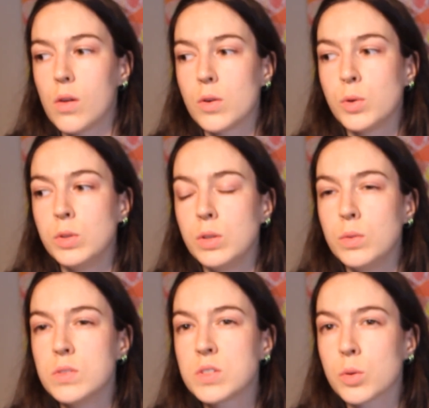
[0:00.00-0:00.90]
who
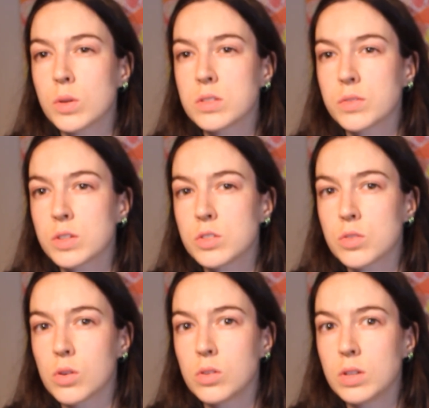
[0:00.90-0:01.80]
used coercive
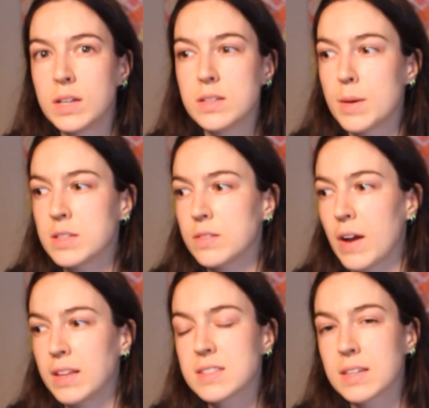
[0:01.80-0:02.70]
control and domestic
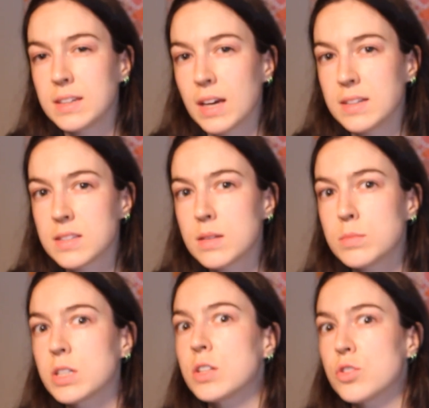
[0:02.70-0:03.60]
violence against them
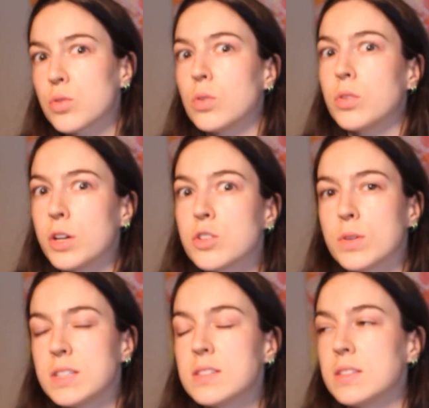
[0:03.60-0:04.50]
to control their
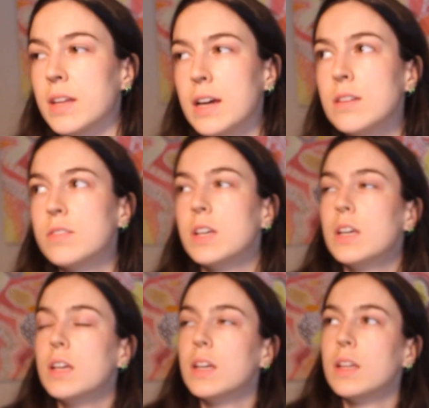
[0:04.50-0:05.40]
choices in life.
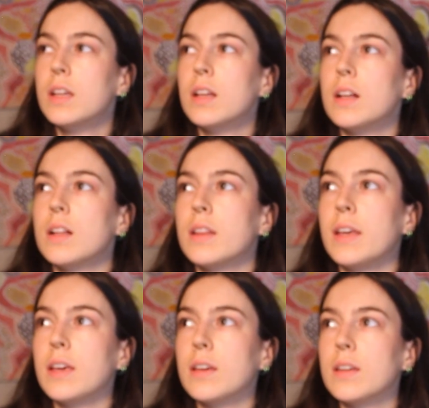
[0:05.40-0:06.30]

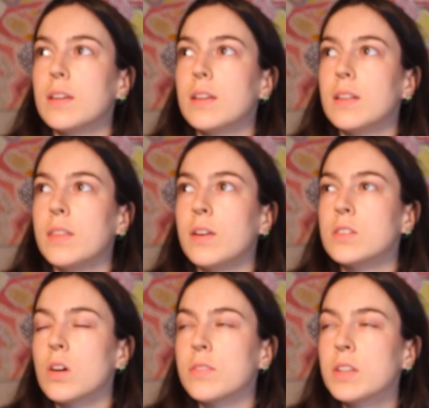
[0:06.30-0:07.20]
Like,
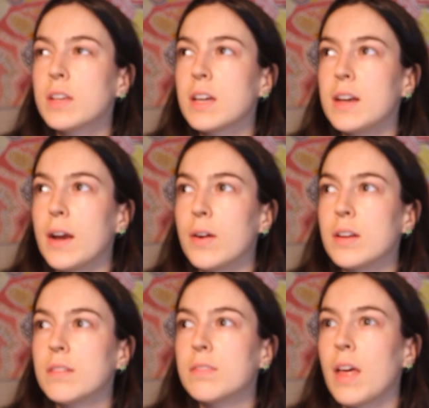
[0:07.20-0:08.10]
there's often, like, a
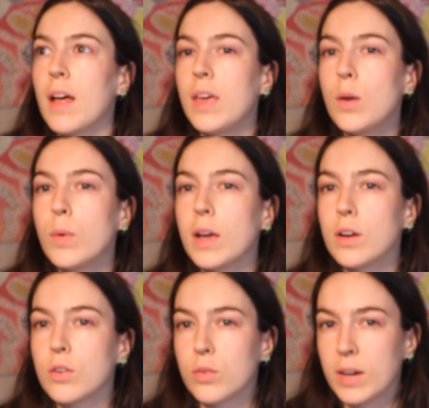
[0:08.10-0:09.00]
narrative that they
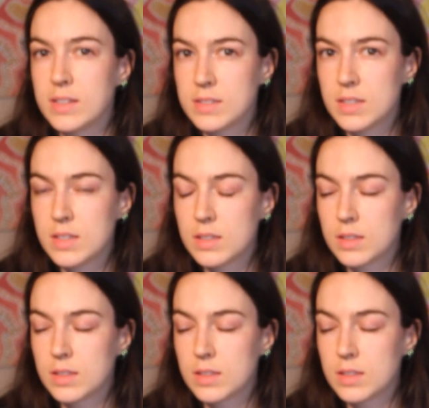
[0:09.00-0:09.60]
went crazy.